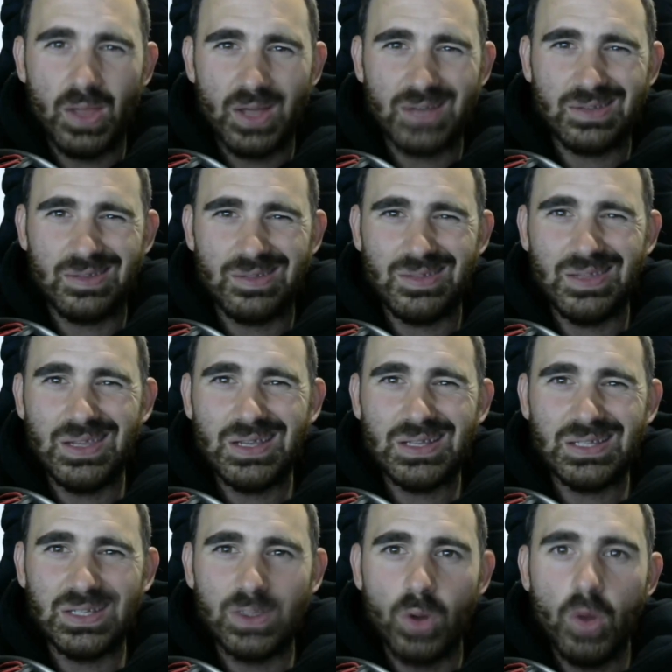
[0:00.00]
like to steer
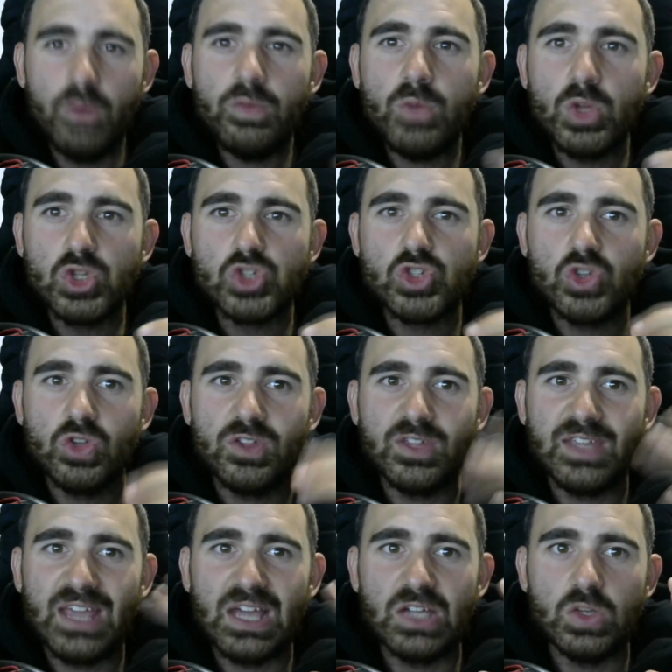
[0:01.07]
clear of when
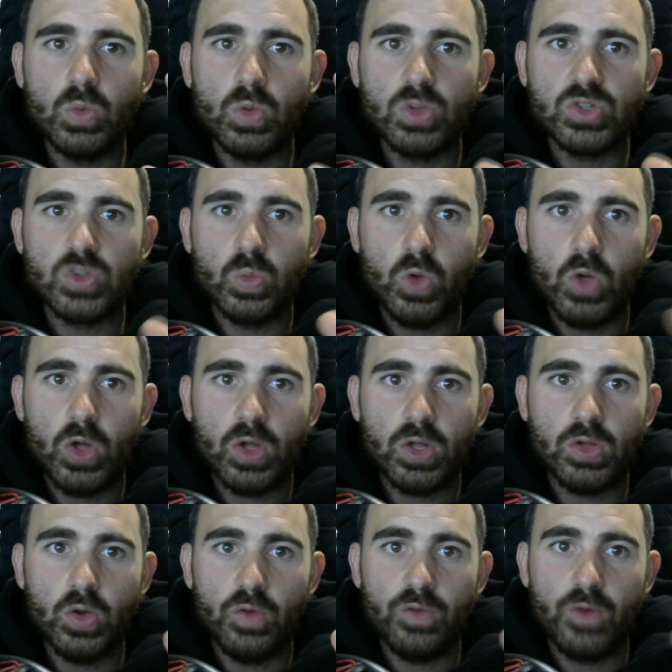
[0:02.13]
choosing how you want to work
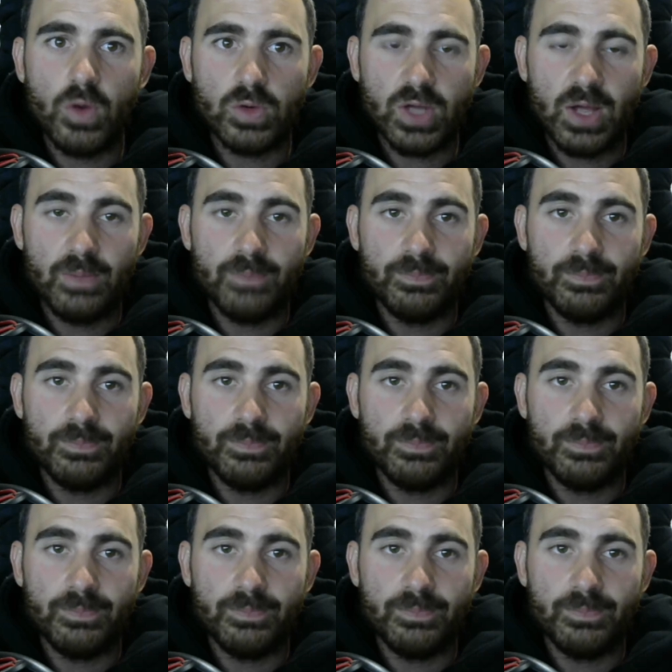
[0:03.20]
your folder.